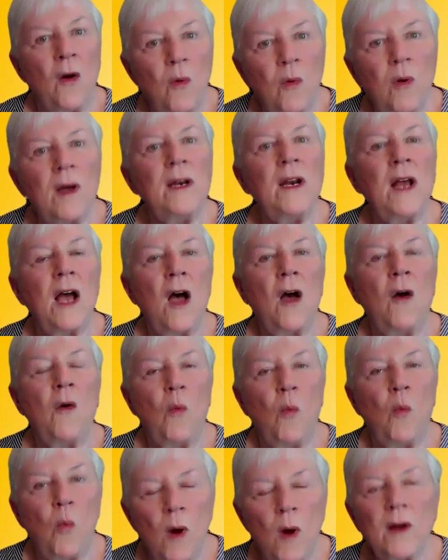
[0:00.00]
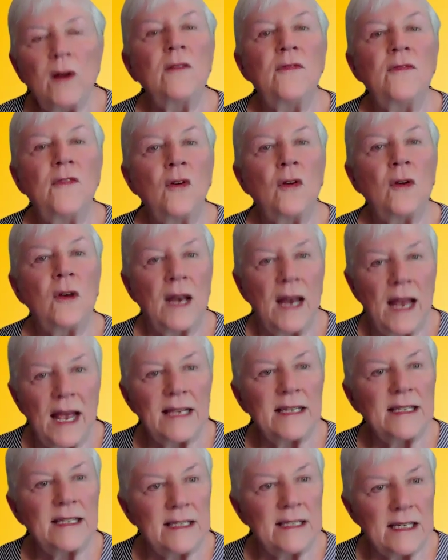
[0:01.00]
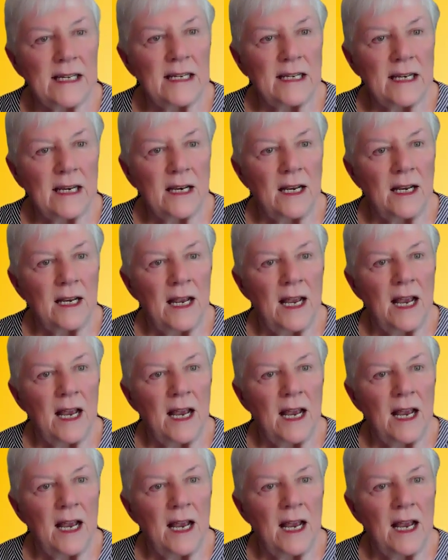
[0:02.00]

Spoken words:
What a wonderful lesson